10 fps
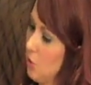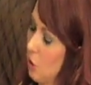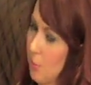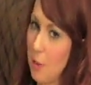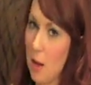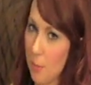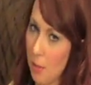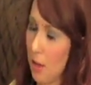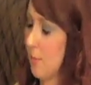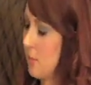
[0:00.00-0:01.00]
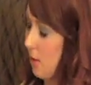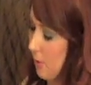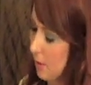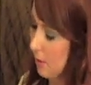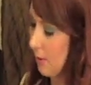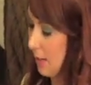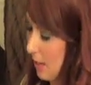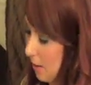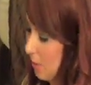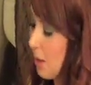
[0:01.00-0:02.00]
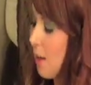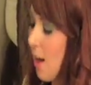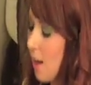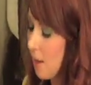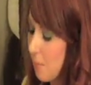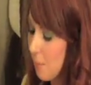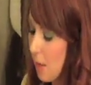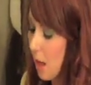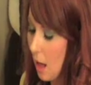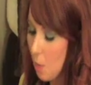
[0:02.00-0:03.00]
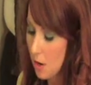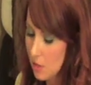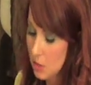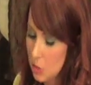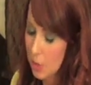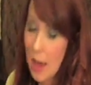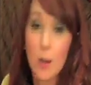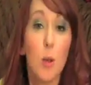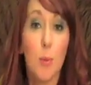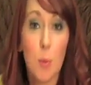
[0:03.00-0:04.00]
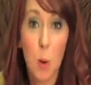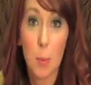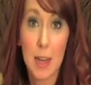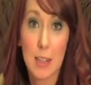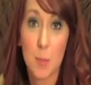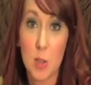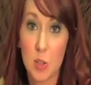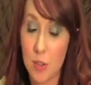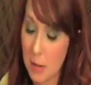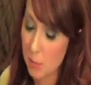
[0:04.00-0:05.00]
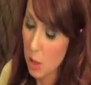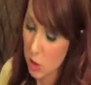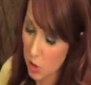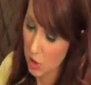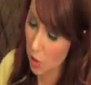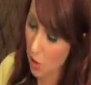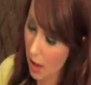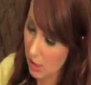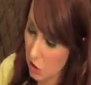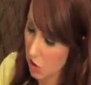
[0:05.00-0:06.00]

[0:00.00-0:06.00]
dark brown and black stuff on it. Anyhow, um, I wanted to add a little bit more black to the picture frame. So I